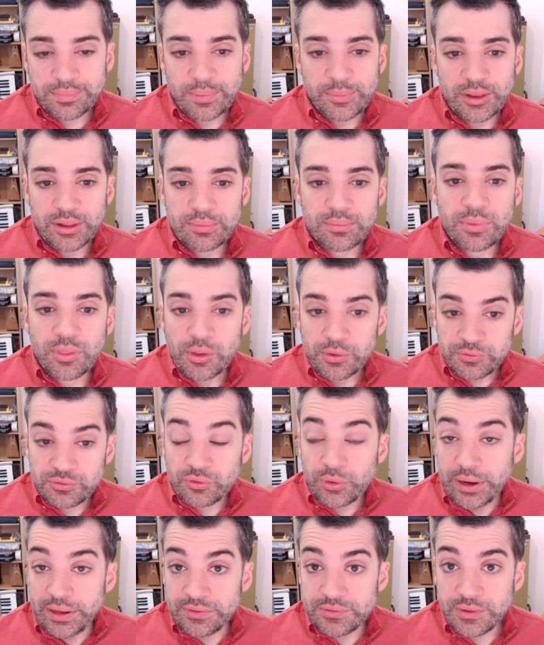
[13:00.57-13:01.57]
I mean, those
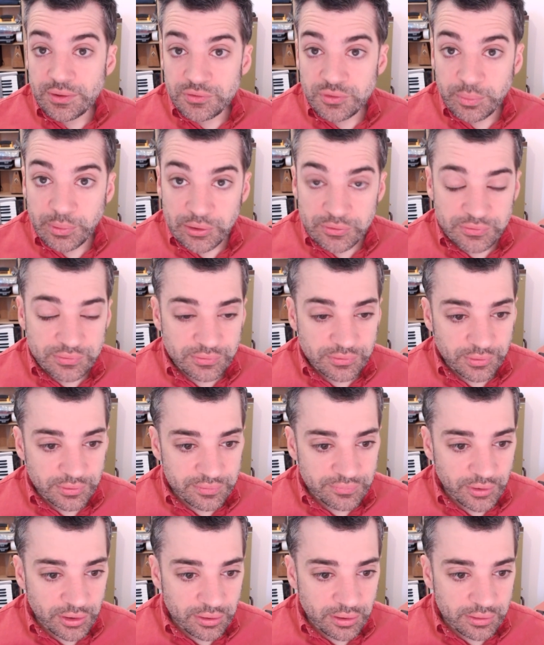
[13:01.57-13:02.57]
traits, I suppose, sort
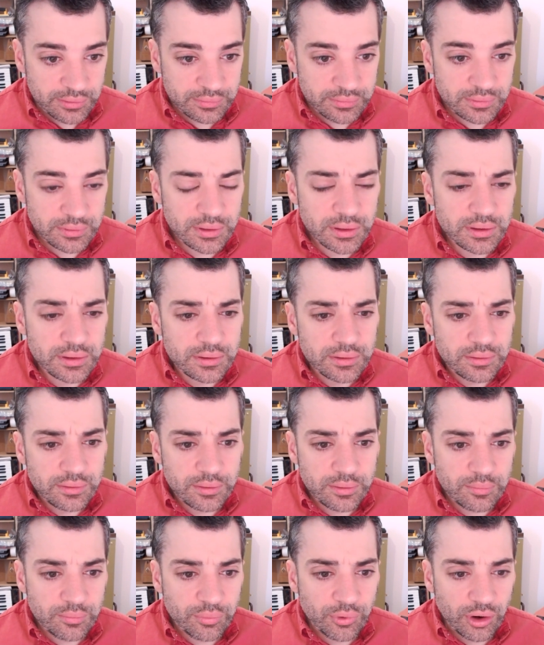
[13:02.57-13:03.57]
of are, are,
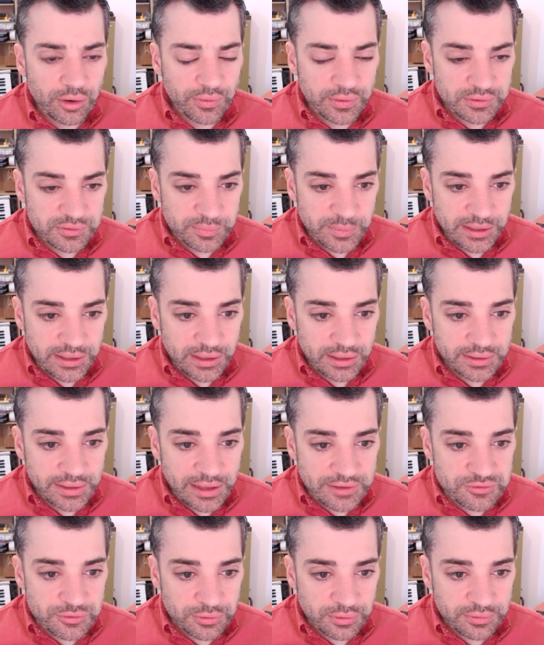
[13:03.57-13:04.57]
broadly speaking,
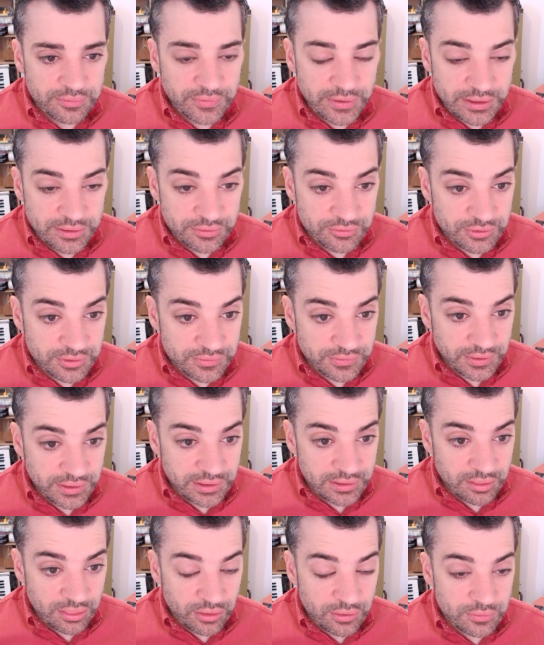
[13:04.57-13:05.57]
natural advantages
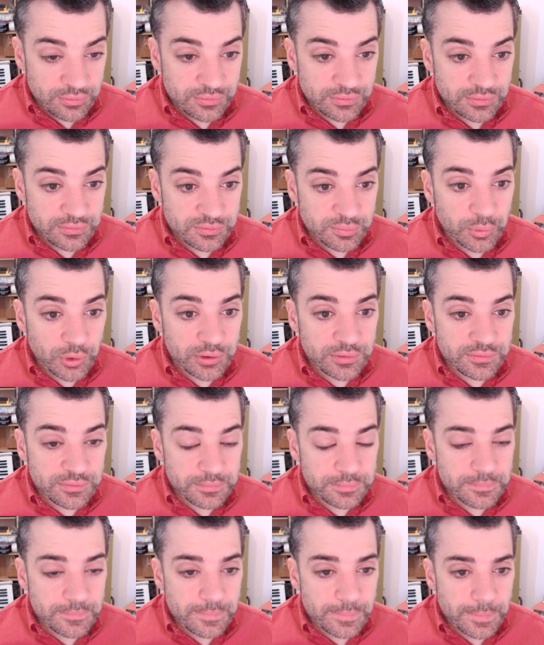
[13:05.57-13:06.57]
in those
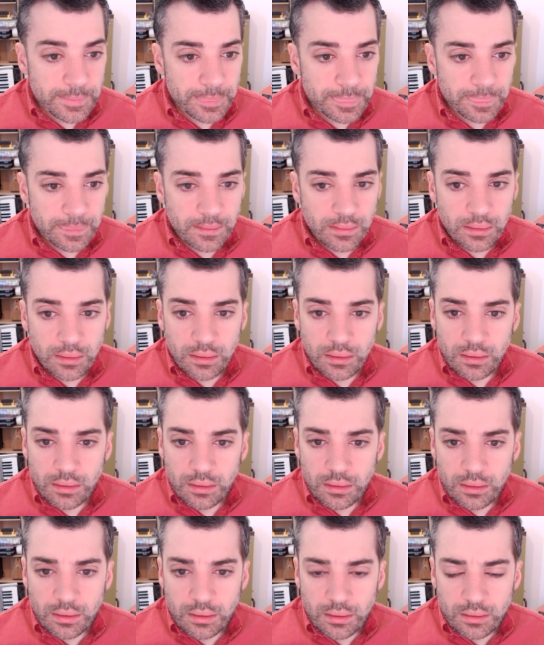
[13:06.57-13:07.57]
sports.
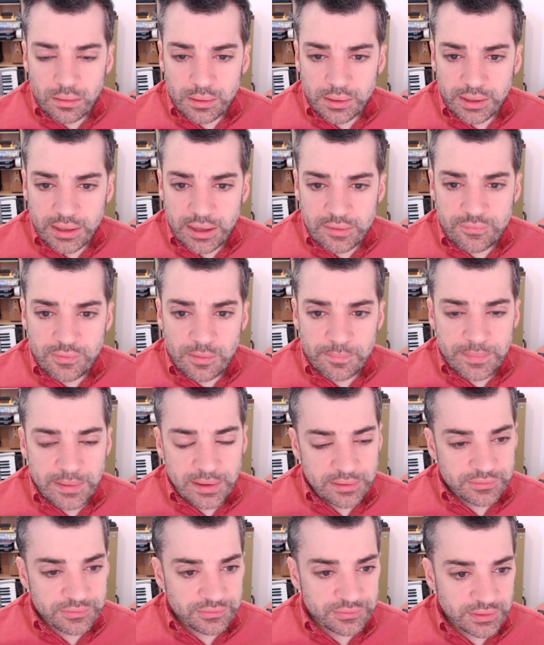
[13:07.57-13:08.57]
Gave up
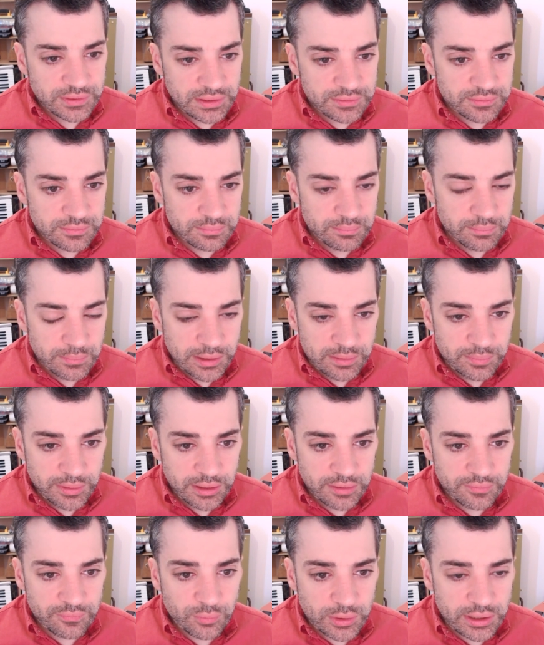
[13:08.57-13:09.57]
a seat, maybe.
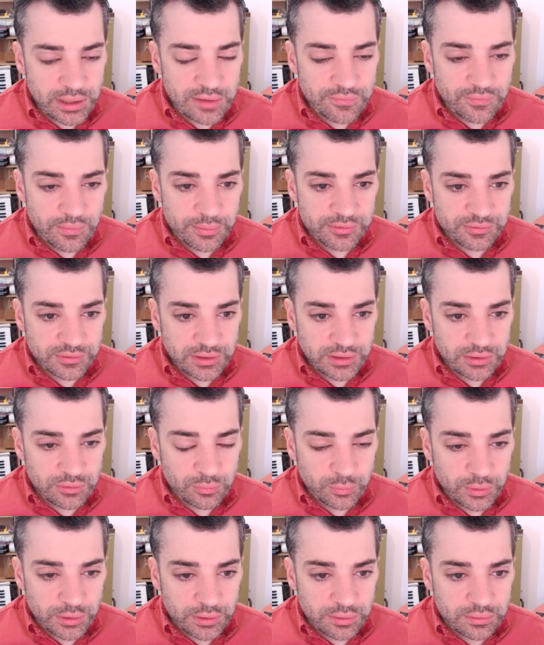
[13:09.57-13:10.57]
If one gave up a seat,
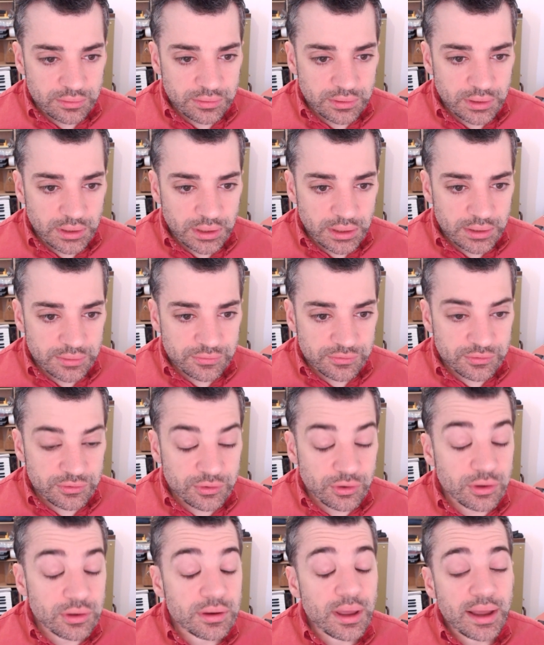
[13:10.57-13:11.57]
one uh,
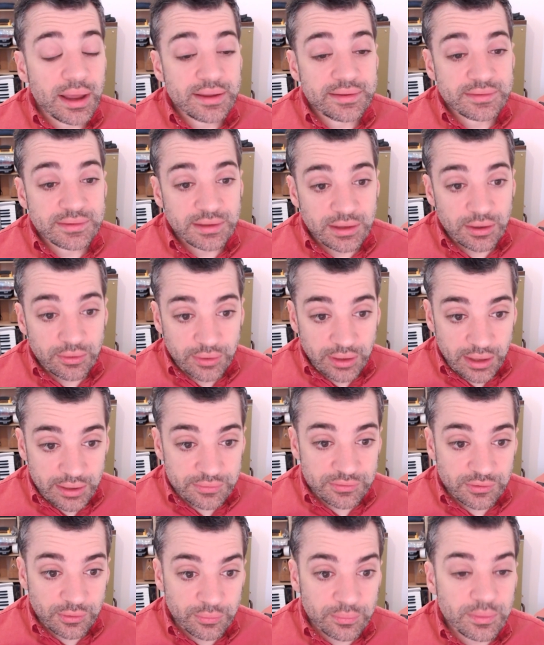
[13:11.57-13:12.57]
stood. I see. Okay,
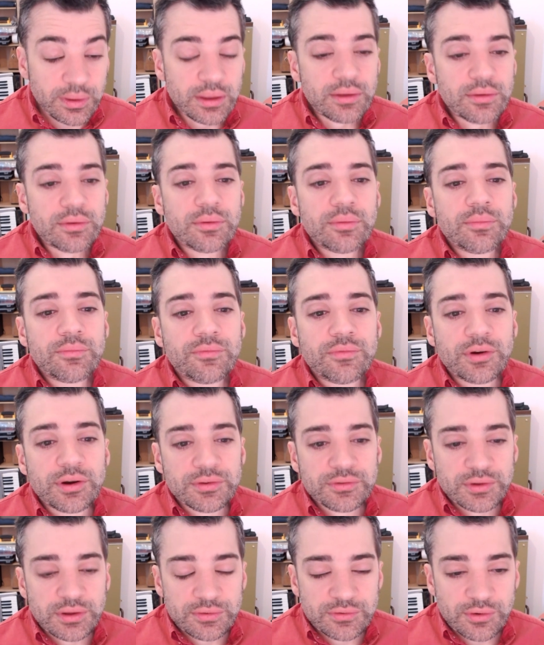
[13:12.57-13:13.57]
so, for
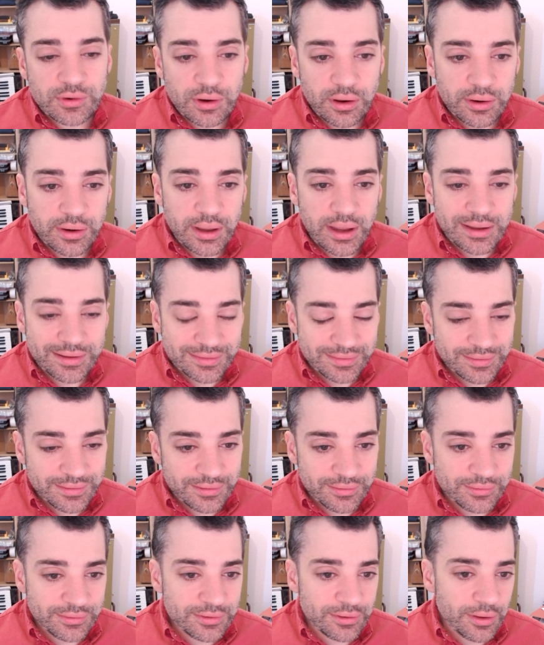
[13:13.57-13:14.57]
instance, you're on I,
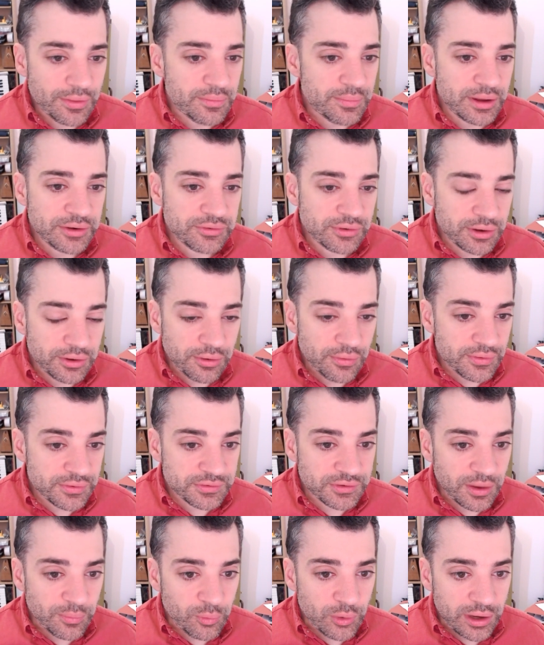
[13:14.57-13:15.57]
you're on the metro, you're on
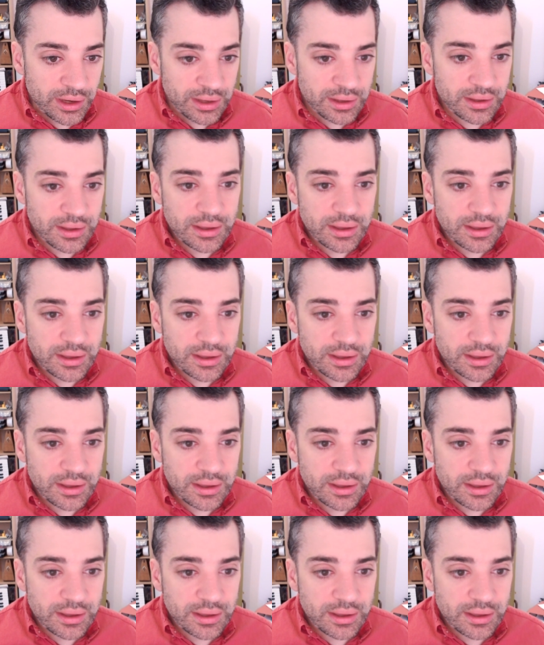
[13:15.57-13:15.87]
the subway,